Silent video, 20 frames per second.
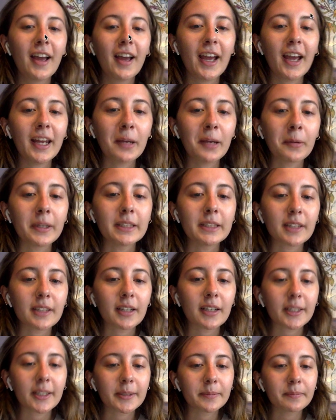Anyways,
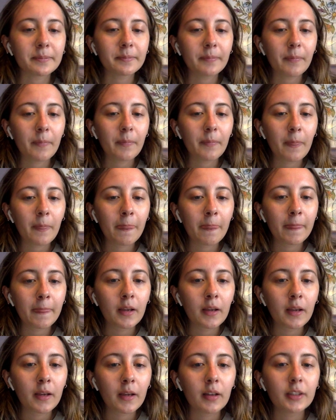
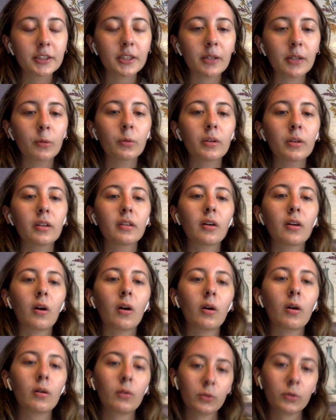so the
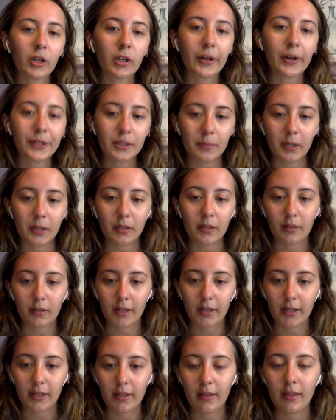article talks about
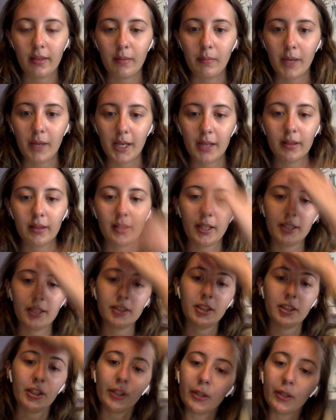like the main
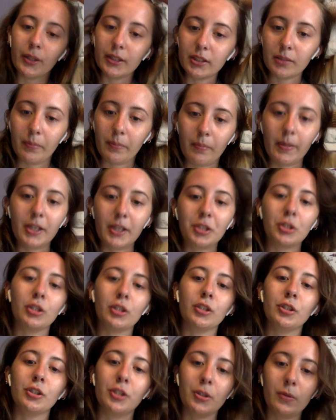things that you need to make sure
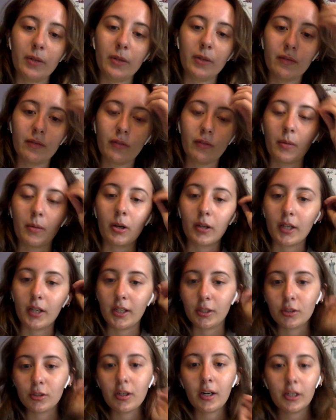you're doing for
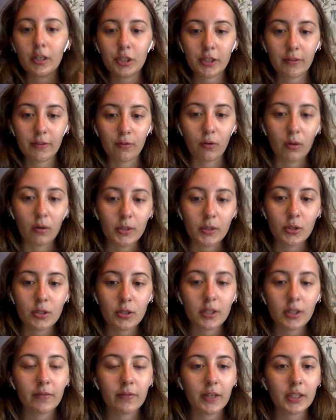marketing strategy for a
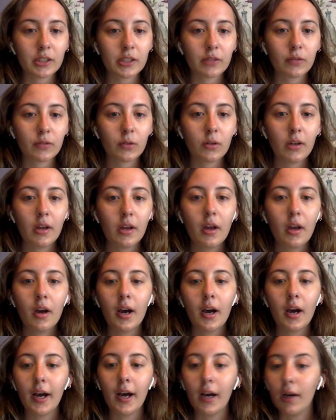music festival.
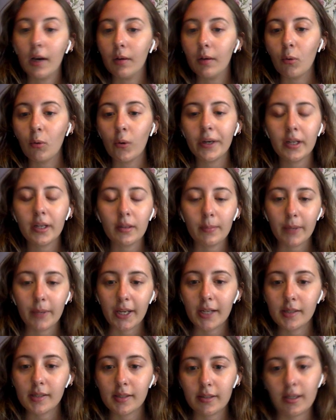One of the
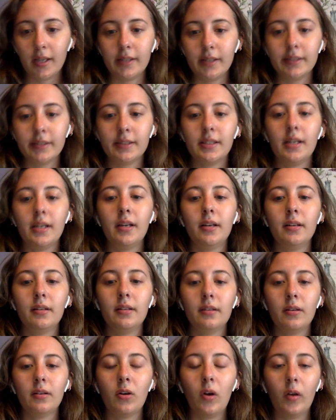biggest things that
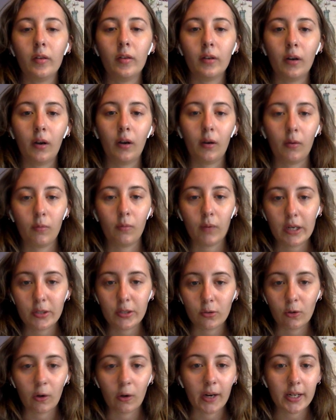the author
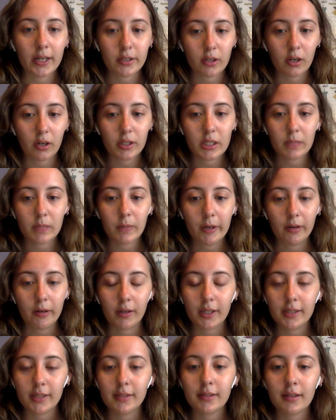Rachel Great talks about
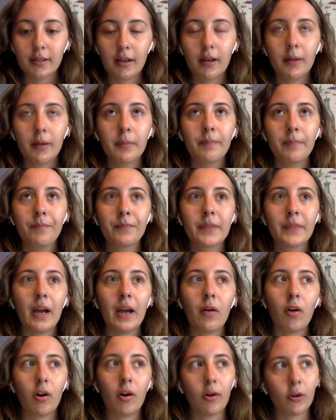is
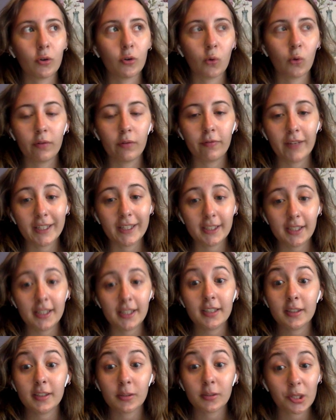how hardcore
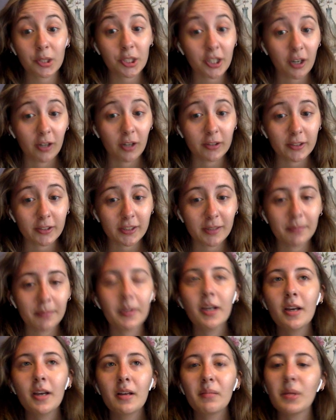festies is what she calls them,
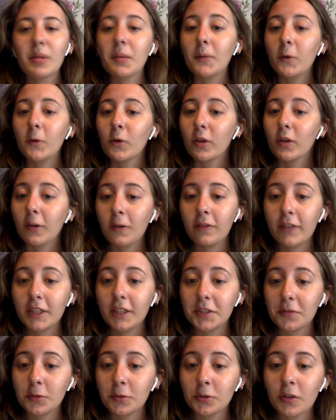people who go to
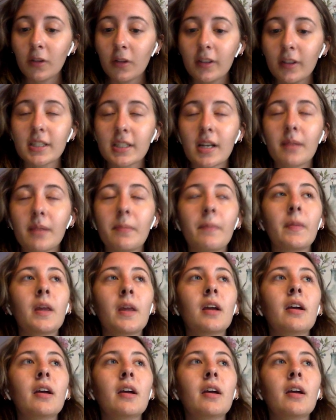festivals all the time.